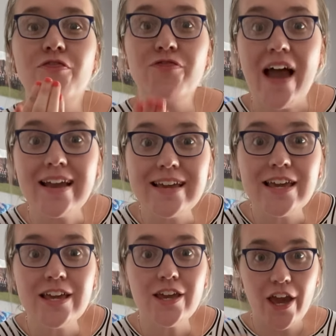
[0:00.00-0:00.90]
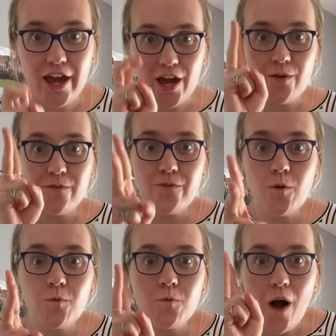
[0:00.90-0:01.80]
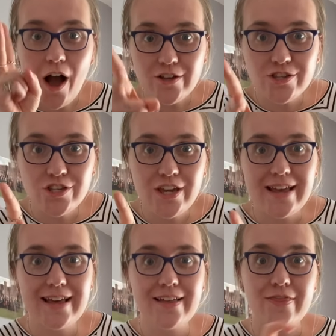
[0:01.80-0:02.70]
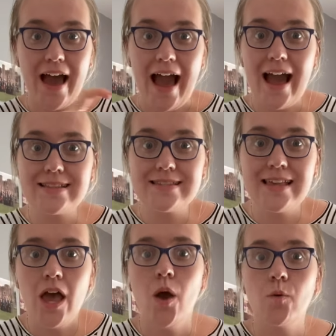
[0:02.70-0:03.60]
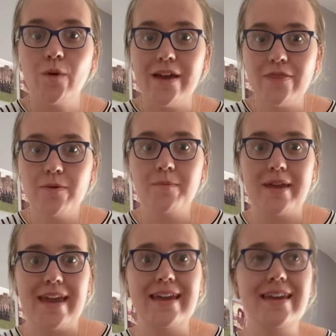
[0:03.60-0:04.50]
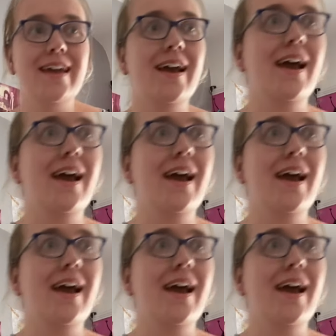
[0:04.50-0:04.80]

thank you for watching that with me.